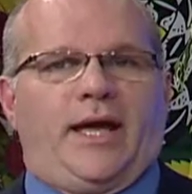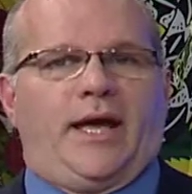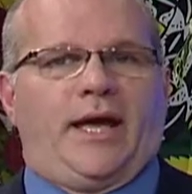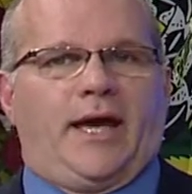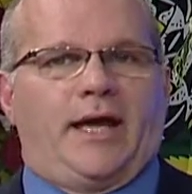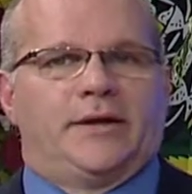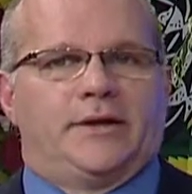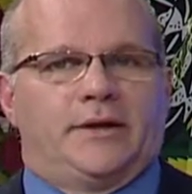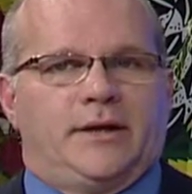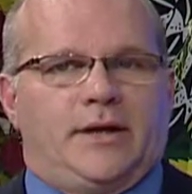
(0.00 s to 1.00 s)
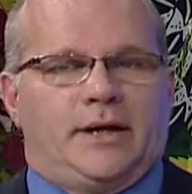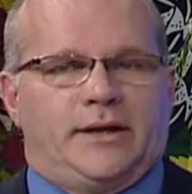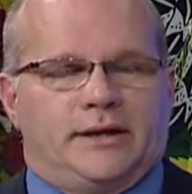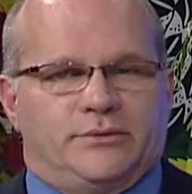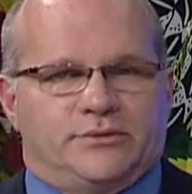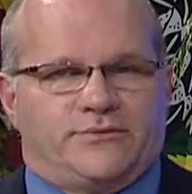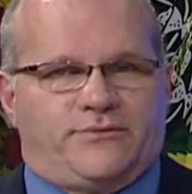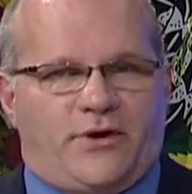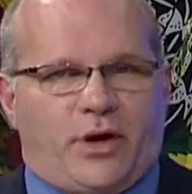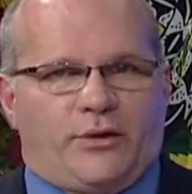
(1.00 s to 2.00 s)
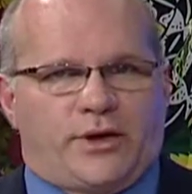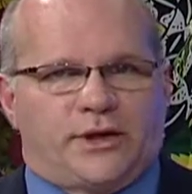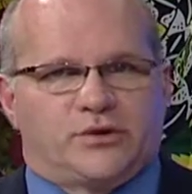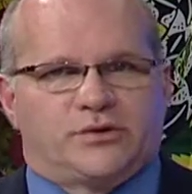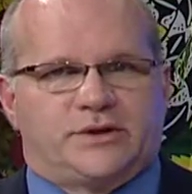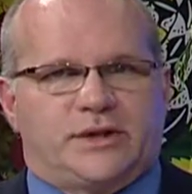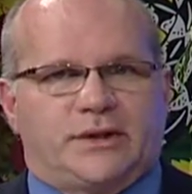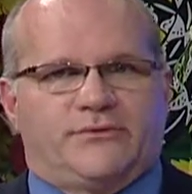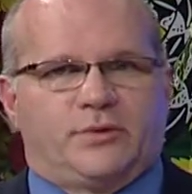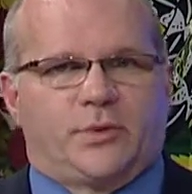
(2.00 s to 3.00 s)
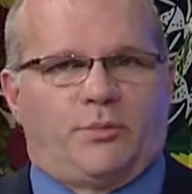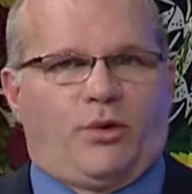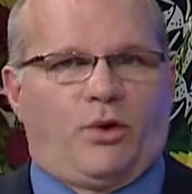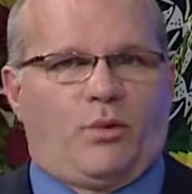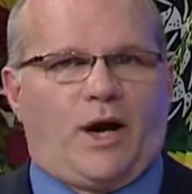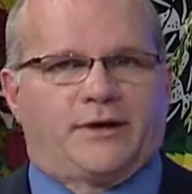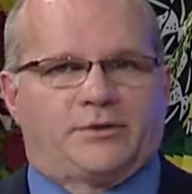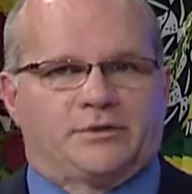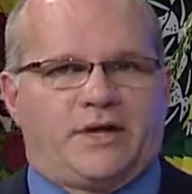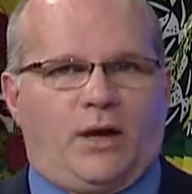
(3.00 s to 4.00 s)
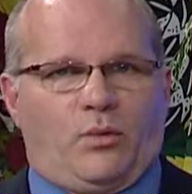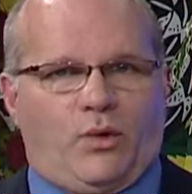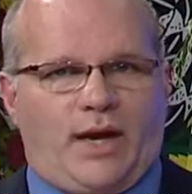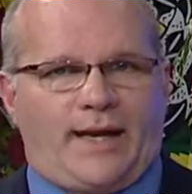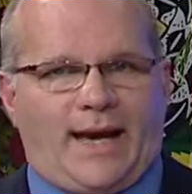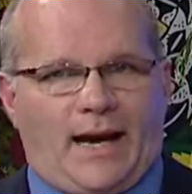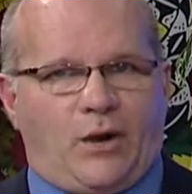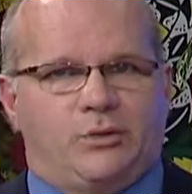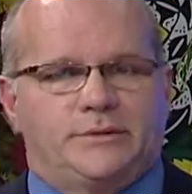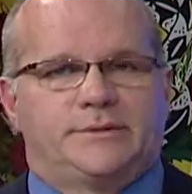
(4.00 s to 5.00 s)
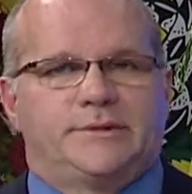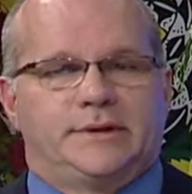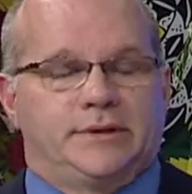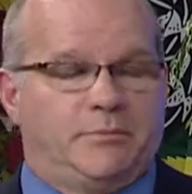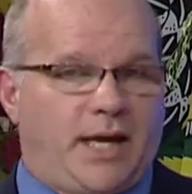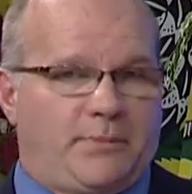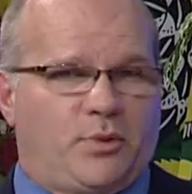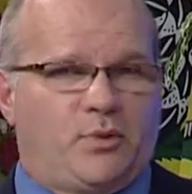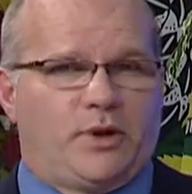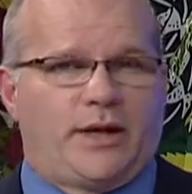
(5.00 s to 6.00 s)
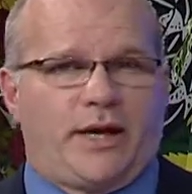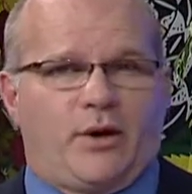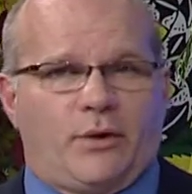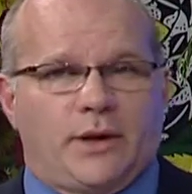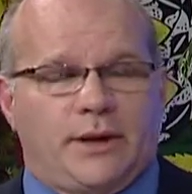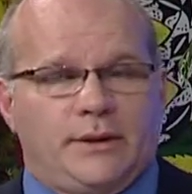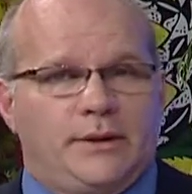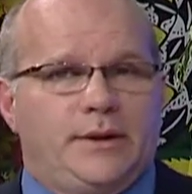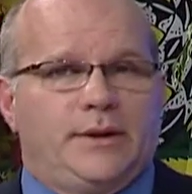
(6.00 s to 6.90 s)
And it was very interesting from the poll watchers that went out in the Maplewood area,